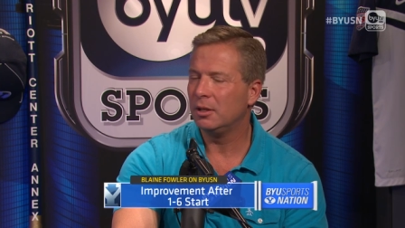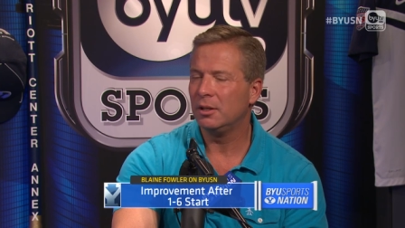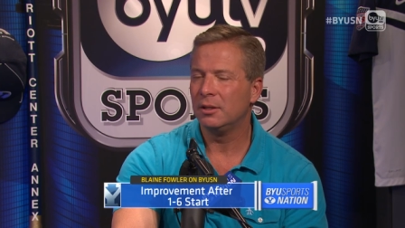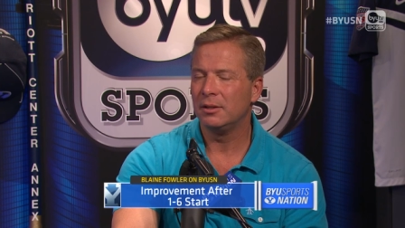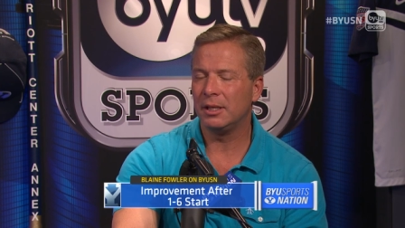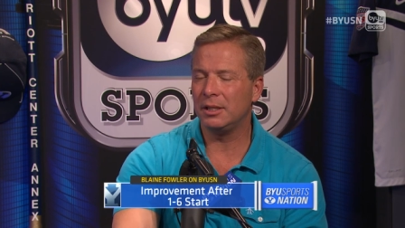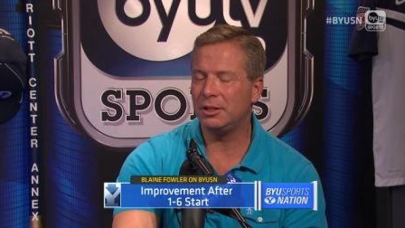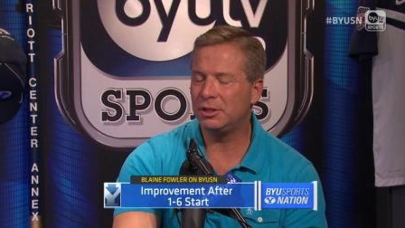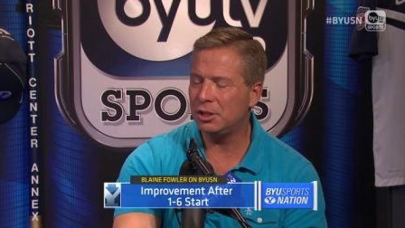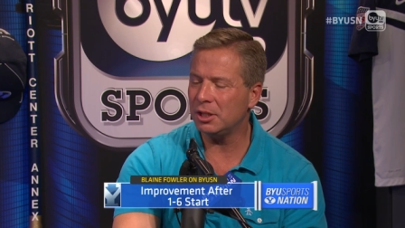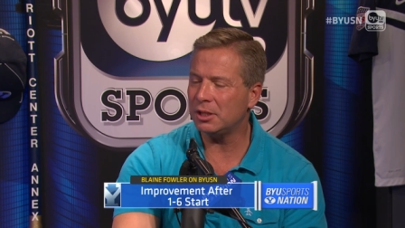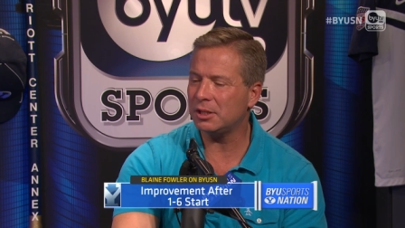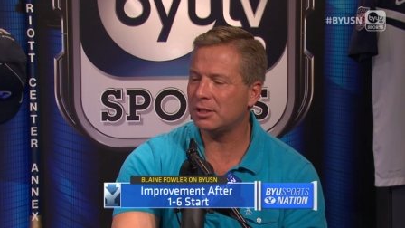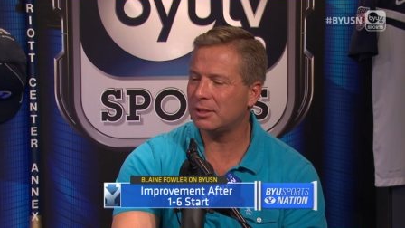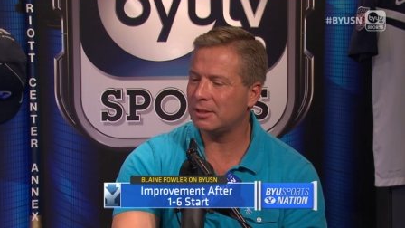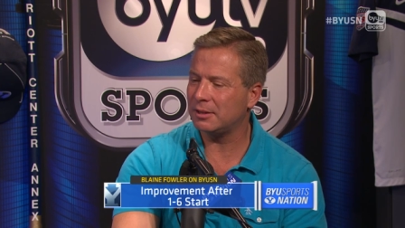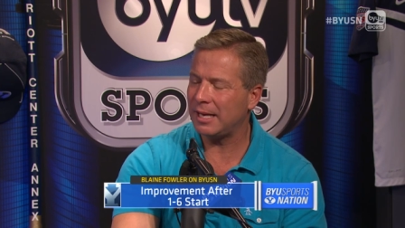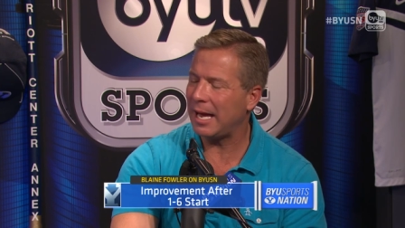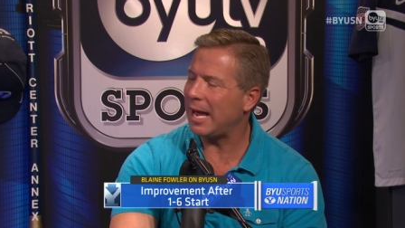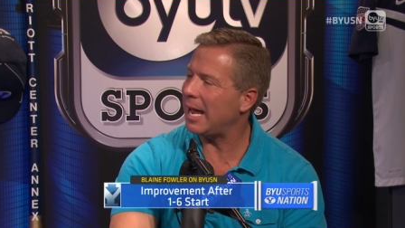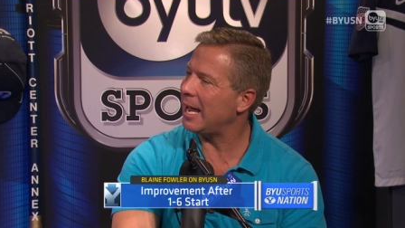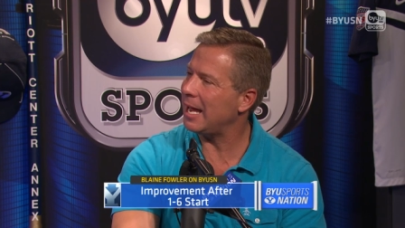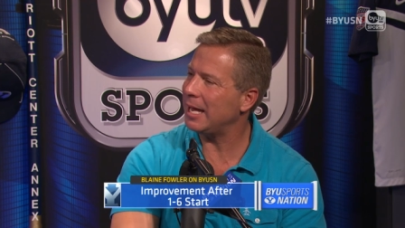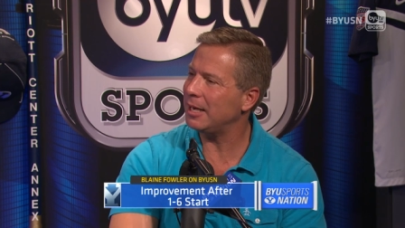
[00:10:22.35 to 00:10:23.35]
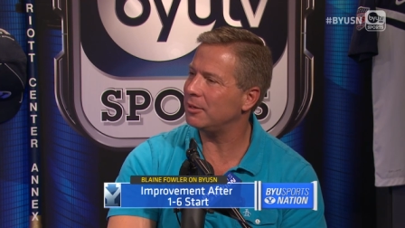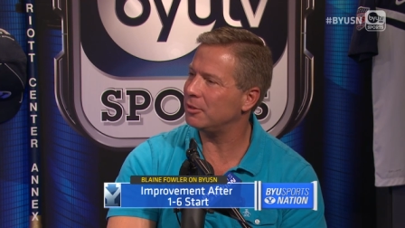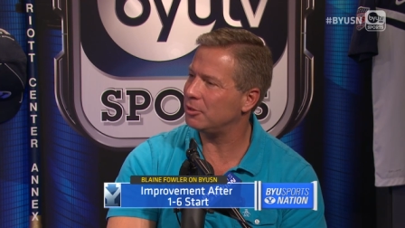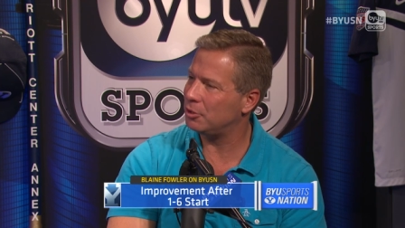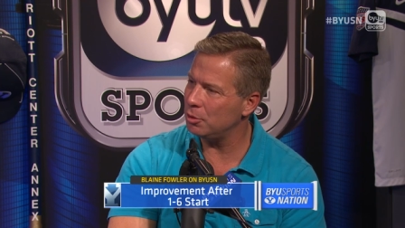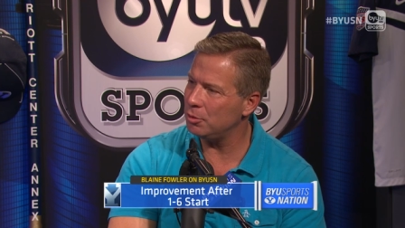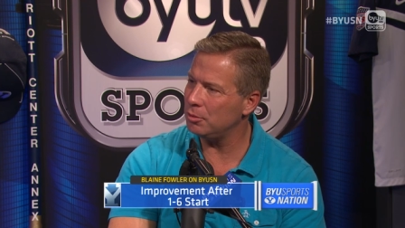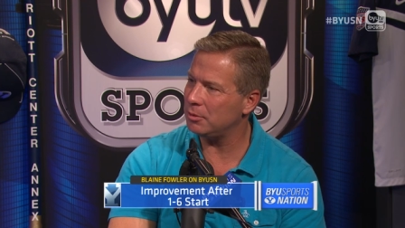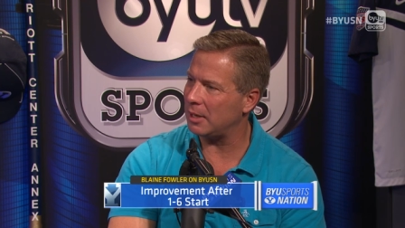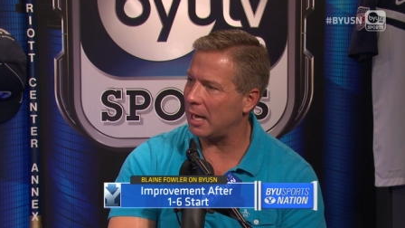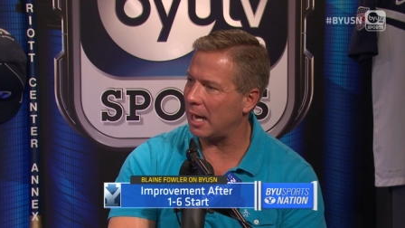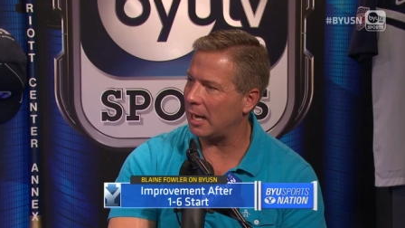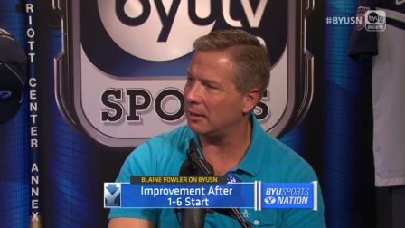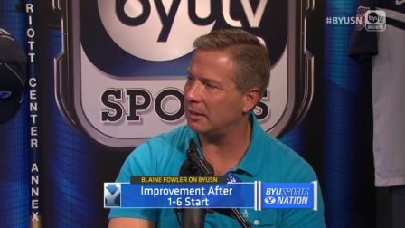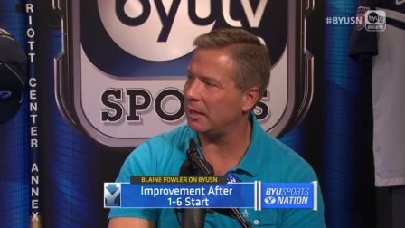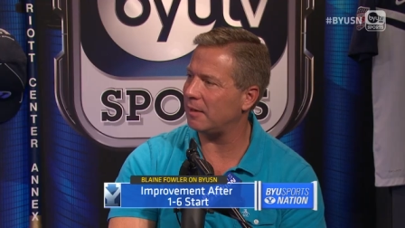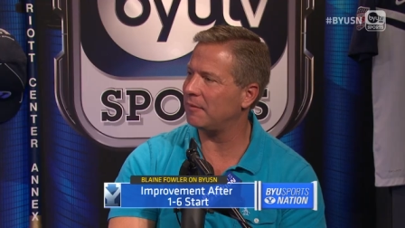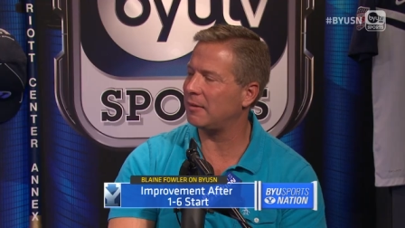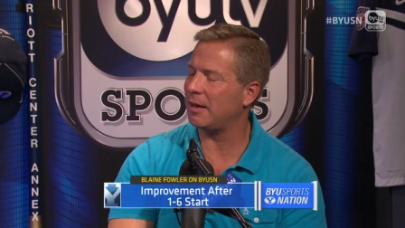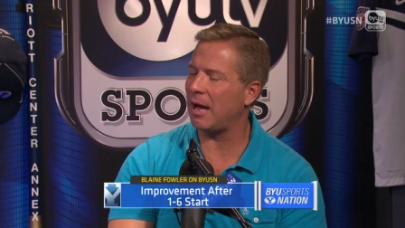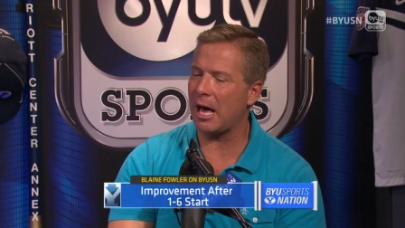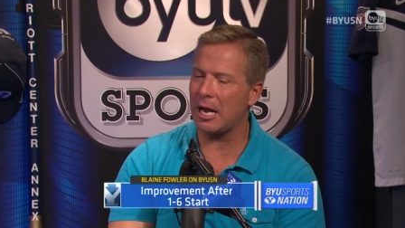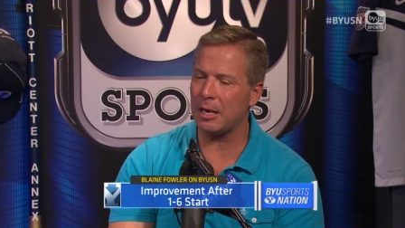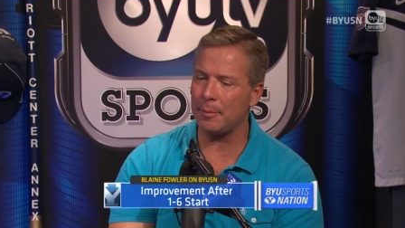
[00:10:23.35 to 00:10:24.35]
They just can't do that. They've
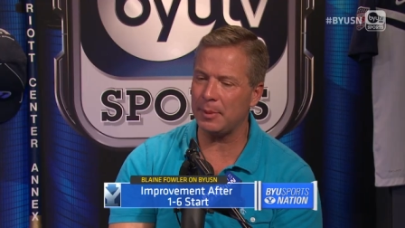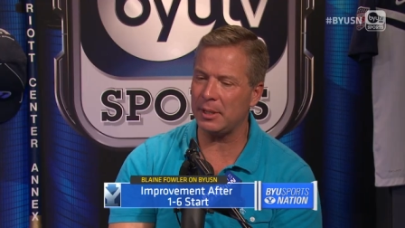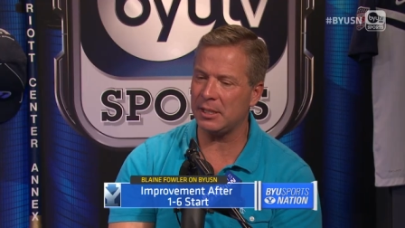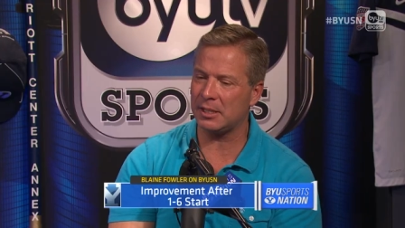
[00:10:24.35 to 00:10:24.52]
got to be